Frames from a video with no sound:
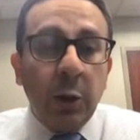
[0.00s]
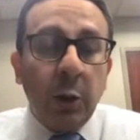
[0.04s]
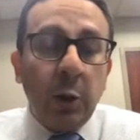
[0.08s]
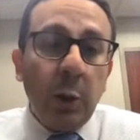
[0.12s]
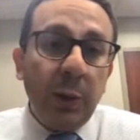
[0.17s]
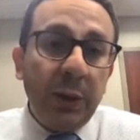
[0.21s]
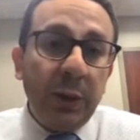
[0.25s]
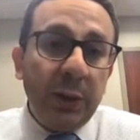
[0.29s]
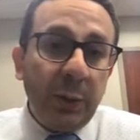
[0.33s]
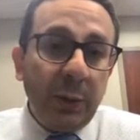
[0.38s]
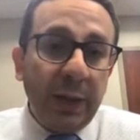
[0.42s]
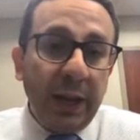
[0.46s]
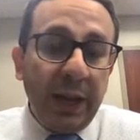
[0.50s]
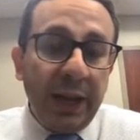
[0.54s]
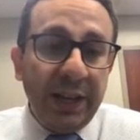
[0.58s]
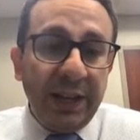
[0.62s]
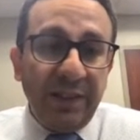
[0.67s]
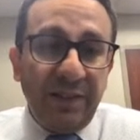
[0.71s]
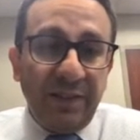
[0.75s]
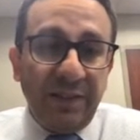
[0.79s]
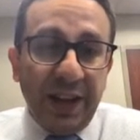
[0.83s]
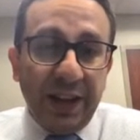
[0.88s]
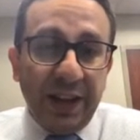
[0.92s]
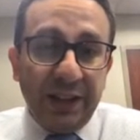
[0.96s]
Going to the
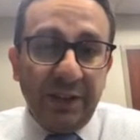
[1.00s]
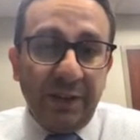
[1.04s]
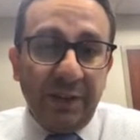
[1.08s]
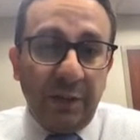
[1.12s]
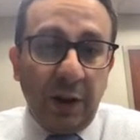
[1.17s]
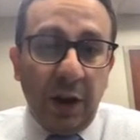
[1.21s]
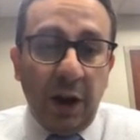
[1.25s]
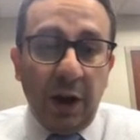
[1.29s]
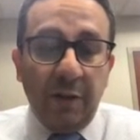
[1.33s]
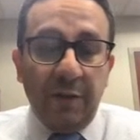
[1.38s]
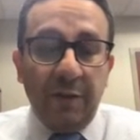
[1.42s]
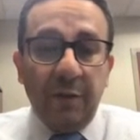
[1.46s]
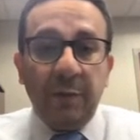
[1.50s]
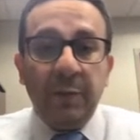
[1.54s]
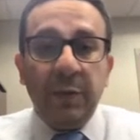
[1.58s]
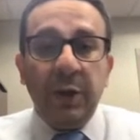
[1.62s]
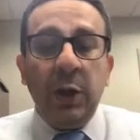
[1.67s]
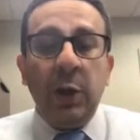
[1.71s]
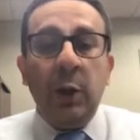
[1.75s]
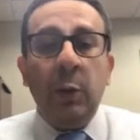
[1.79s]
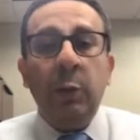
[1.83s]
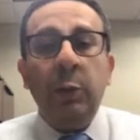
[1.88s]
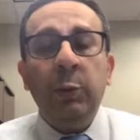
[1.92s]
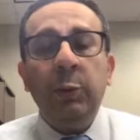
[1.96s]
ineffective cough.
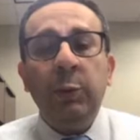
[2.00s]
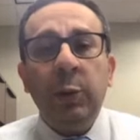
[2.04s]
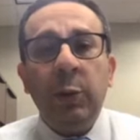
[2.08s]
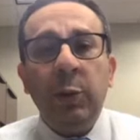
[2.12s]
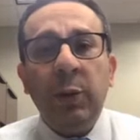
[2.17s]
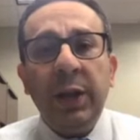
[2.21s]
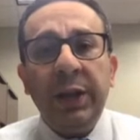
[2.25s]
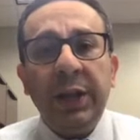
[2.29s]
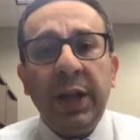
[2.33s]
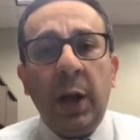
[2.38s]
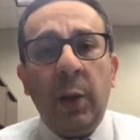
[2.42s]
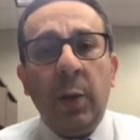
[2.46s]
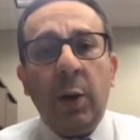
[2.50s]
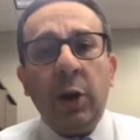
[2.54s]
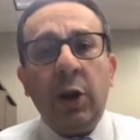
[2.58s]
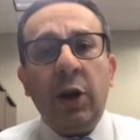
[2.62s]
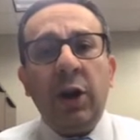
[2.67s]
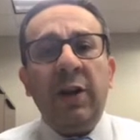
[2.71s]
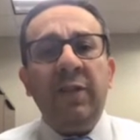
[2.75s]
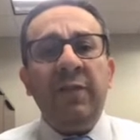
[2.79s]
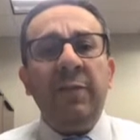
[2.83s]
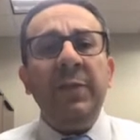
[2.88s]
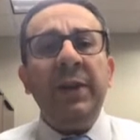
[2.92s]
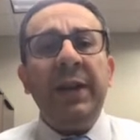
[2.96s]
When we look at our
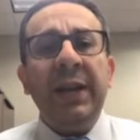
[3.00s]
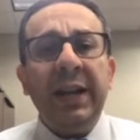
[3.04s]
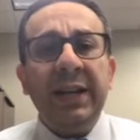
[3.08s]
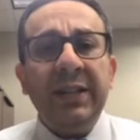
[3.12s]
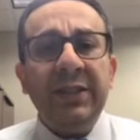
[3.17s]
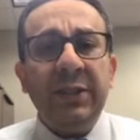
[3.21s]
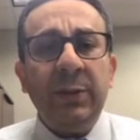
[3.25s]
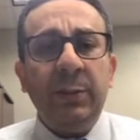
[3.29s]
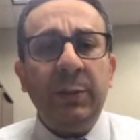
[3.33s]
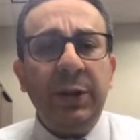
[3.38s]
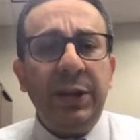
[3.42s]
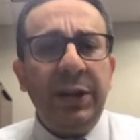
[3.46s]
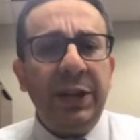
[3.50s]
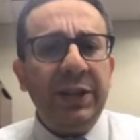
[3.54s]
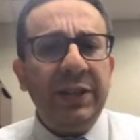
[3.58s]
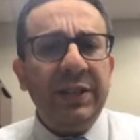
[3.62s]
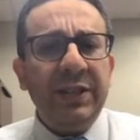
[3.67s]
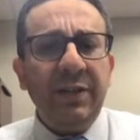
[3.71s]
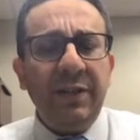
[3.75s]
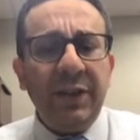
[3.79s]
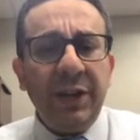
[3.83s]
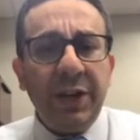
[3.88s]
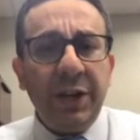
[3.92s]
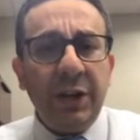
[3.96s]
cough mechanism, really, it's
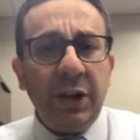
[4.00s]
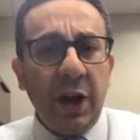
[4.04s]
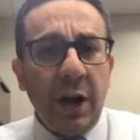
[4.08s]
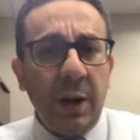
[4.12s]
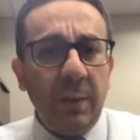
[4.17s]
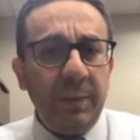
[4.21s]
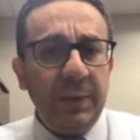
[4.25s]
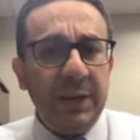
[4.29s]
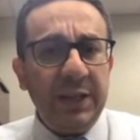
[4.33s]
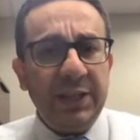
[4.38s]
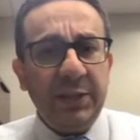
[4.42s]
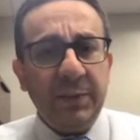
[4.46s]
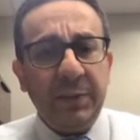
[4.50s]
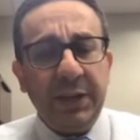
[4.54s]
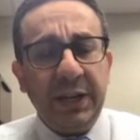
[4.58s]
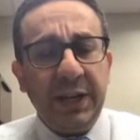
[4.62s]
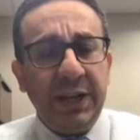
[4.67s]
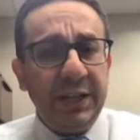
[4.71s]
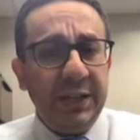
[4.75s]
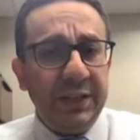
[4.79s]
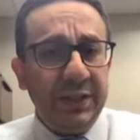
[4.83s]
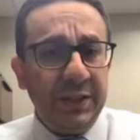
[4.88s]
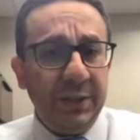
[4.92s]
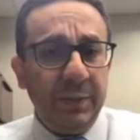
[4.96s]
a very complex
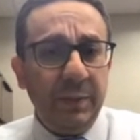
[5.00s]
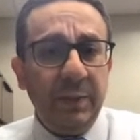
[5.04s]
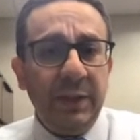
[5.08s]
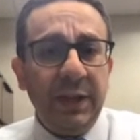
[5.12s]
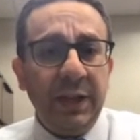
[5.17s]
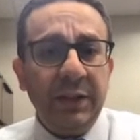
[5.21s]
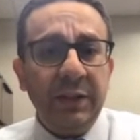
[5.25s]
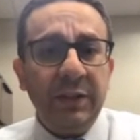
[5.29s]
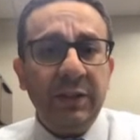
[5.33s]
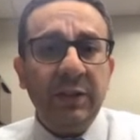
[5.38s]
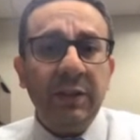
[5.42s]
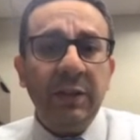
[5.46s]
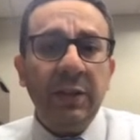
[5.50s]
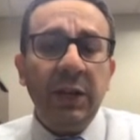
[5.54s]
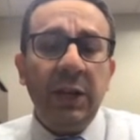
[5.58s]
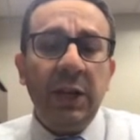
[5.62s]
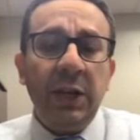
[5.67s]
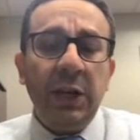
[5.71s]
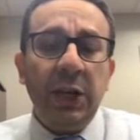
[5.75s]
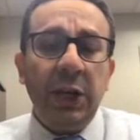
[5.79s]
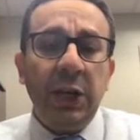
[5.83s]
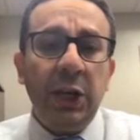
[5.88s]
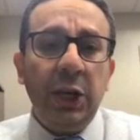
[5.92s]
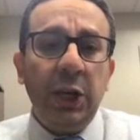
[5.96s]
mechanism that
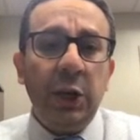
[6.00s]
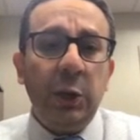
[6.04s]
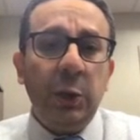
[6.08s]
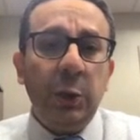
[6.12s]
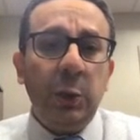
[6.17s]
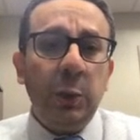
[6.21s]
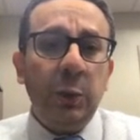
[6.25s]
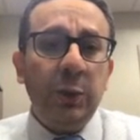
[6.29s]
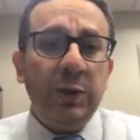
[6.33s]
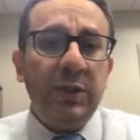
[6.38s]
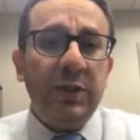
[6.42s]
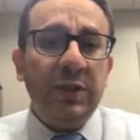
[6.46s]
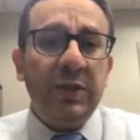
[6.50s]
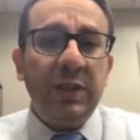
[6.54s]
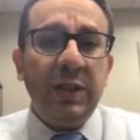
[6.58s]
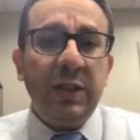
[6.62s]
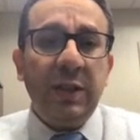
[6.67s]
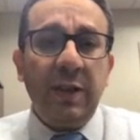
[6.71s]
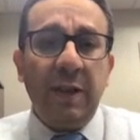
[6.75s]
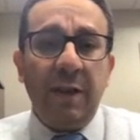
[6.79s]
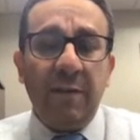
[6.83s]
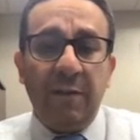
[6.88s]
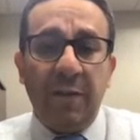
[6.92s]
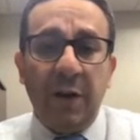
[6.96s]
includes
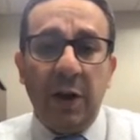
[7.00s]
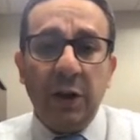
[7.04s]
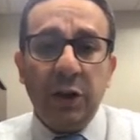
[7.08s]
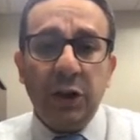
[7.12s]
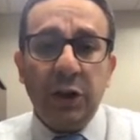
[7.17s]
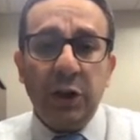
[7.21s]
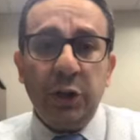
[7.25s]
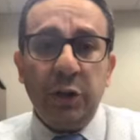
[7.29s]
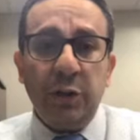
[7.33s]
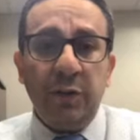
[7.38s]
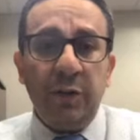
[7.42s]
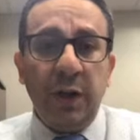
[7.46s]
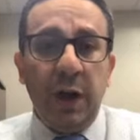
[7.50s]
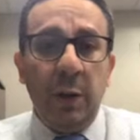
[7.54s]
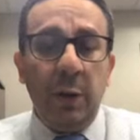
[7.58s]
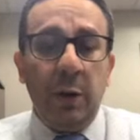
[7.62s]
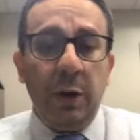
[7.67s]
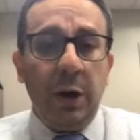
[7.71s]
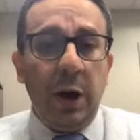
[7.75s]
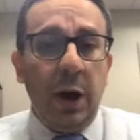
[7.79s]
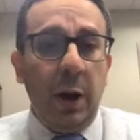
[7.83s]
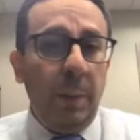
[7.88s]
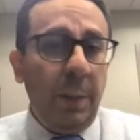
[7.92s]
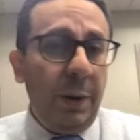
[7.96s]
function of
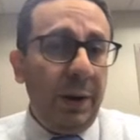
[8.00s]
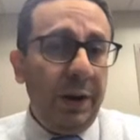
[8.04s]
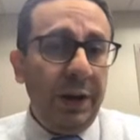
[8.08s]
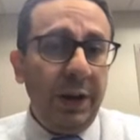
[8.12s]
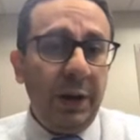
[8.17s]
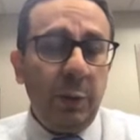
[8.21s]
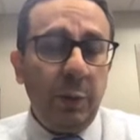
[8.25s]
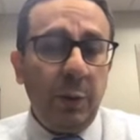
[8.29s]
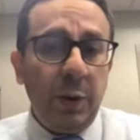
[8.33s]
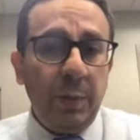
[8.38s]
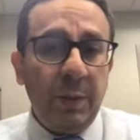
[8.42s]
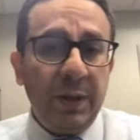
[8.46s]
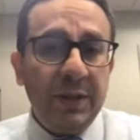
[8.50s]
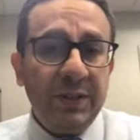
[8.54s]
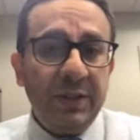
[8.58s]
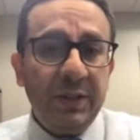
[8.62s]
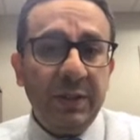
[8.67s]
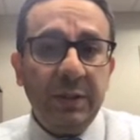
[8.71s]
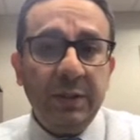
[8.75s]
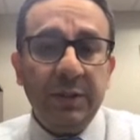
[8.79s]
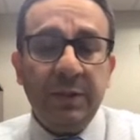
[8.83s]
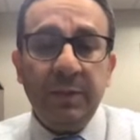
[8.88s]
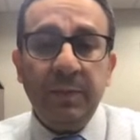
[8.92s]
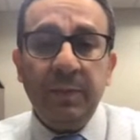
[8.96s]
our upper airway
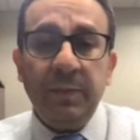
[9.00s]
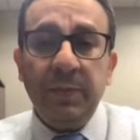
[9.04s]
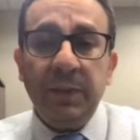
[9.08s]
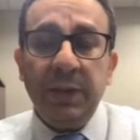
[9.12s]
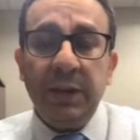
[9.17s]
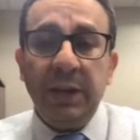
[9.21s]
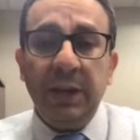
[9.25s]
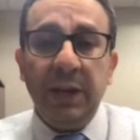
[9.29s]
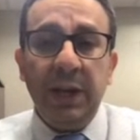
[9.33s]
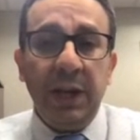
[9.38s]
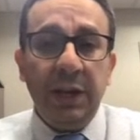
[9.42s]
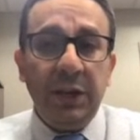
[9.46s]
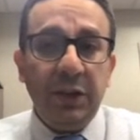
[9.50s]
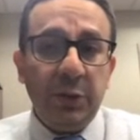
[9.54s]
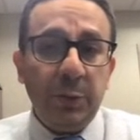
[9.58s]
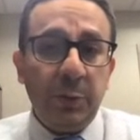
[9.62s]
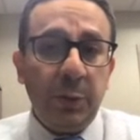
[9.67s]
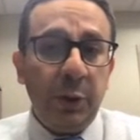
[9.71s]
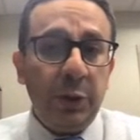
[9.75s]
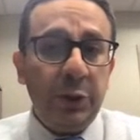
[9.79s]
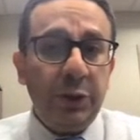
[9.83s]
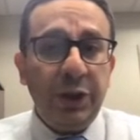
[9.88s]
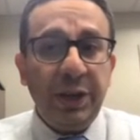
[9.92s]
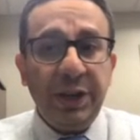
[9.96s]
muscles,
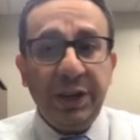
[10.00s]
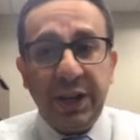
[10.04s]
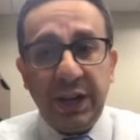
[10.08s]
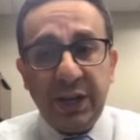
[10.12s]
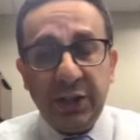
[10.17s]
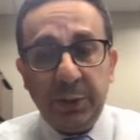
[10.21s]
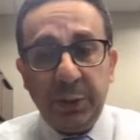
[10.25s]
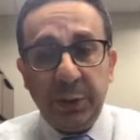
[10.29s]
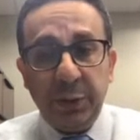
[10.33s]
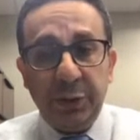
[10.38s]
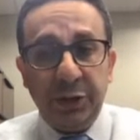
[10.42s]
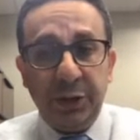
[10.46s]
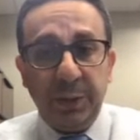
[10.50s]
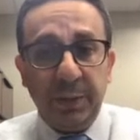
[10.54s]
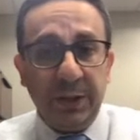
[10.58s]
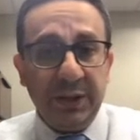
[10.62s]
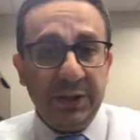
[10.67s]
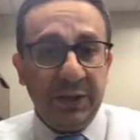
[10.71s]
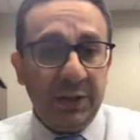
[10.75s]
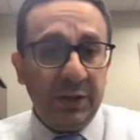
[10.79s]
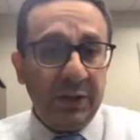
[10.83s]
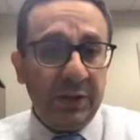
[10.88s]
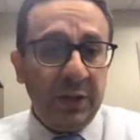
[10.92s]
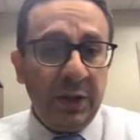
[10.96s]
inspiratory and expiratory
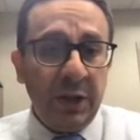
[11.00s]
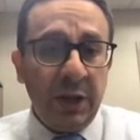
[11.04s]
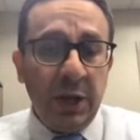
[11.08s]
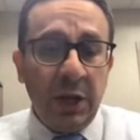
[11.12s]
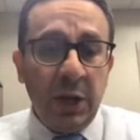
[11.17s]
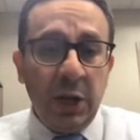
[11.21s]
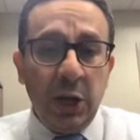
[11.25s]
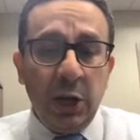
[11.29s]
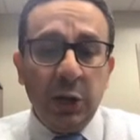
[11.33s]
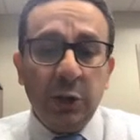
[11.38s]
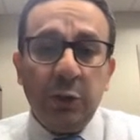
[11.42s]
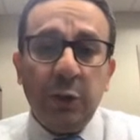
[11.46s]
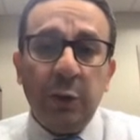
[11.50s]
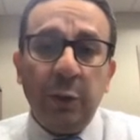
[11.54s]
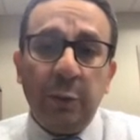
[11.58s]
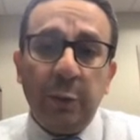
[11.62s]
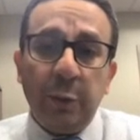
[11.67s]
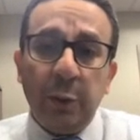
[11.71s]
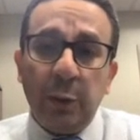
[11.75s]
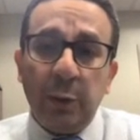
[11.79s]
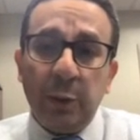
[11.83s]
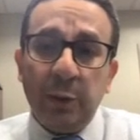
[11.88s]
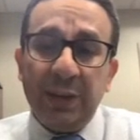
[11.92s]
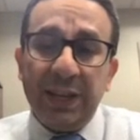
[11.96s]
muscles. So if
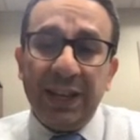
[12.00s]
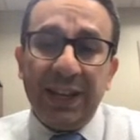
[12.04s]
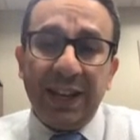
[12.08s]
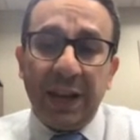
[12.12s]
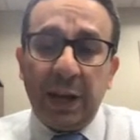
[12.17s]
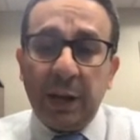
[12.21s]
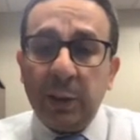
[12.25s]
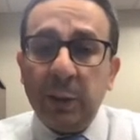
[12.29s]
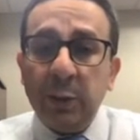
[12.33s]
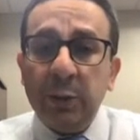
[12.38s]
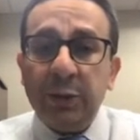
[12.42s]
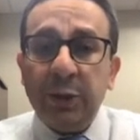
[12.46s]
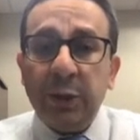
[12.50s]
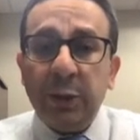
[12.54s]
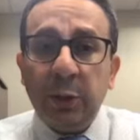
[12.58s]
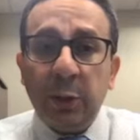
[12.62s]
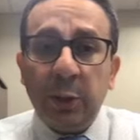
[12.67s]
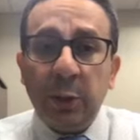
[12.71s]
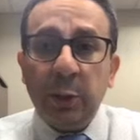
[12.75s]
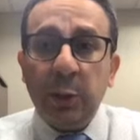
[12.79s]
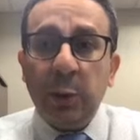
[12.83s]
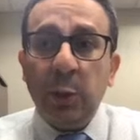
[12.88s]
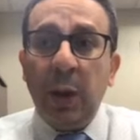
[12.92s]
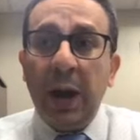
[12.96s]
we take a closer
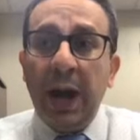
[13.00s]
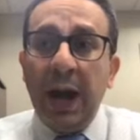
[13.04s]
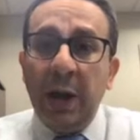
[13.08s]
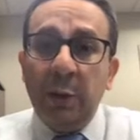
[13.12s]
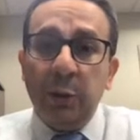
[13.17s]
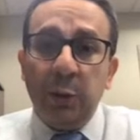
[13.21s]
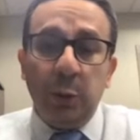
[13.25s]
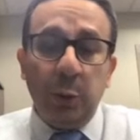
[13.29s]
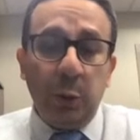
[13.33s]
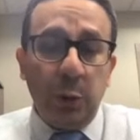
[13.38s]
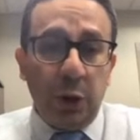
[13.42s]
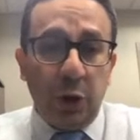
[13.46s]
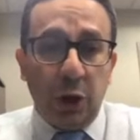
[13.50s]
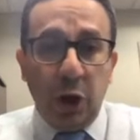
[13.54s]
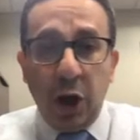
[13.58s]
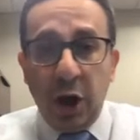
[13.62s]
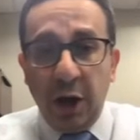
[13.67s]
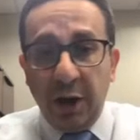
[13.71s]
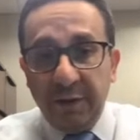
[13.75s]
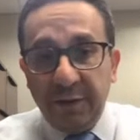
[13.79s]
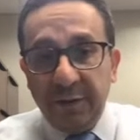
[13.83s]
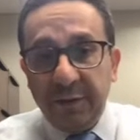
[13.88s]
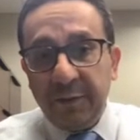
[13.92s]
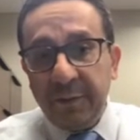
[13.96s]
look to how do we
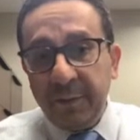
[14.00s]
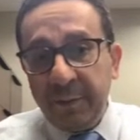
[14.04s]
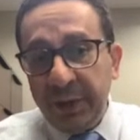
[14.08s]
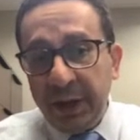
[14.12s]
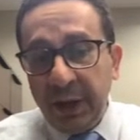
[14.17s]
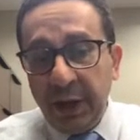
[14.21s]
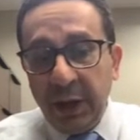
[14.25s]
cough,